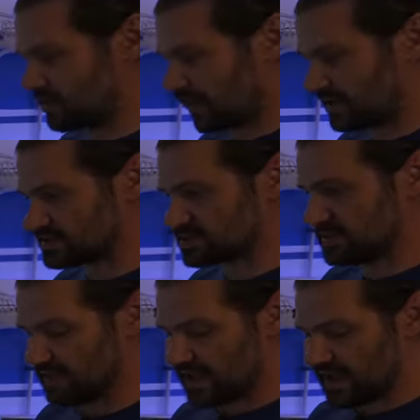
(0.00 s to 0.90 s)
watts
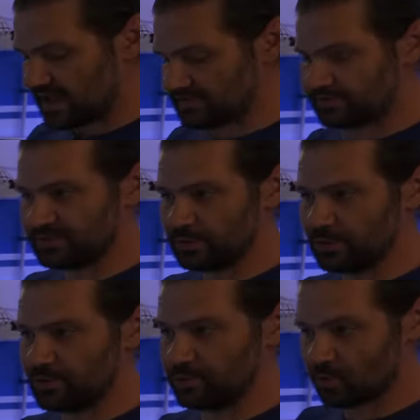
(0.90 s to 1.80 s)
at
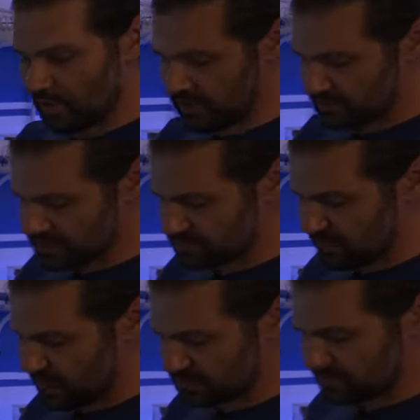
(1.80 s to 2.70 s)
full whiteness
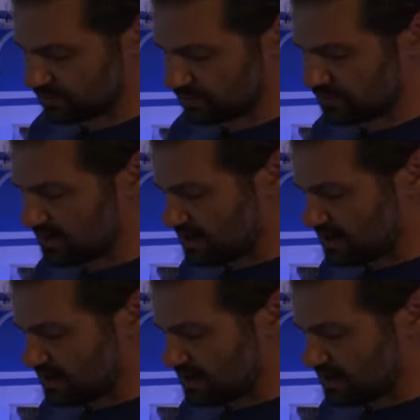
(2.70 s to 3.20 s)
possible.